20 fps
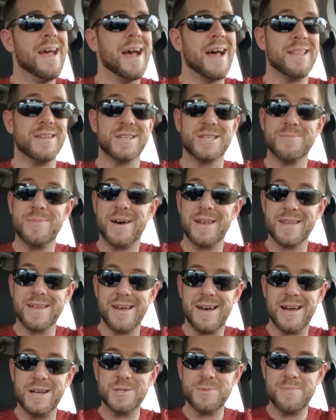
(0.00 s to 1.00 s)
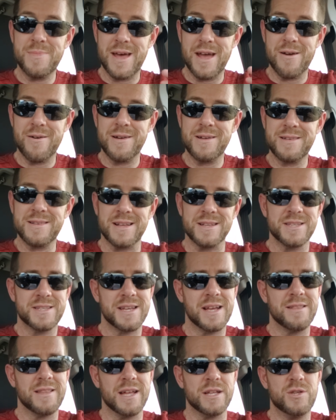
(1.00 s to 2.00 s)
Now, this is about a guy who's married, doesn't
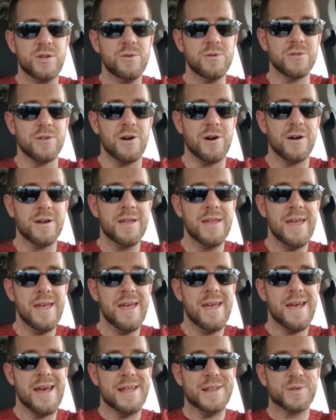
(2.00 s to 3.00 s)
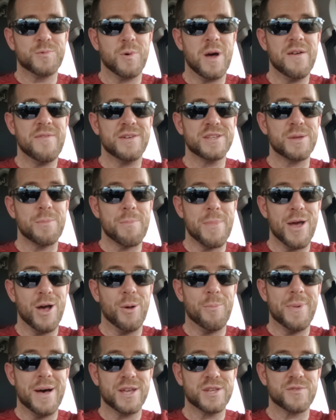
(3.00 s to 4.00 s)
sound like too long, and his wife has a
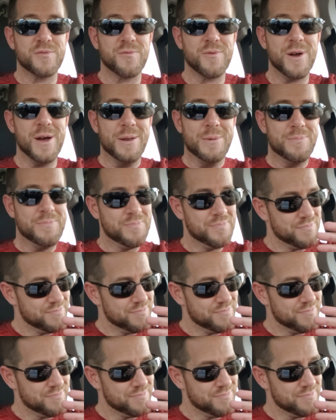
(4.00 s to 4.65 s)
male best friend.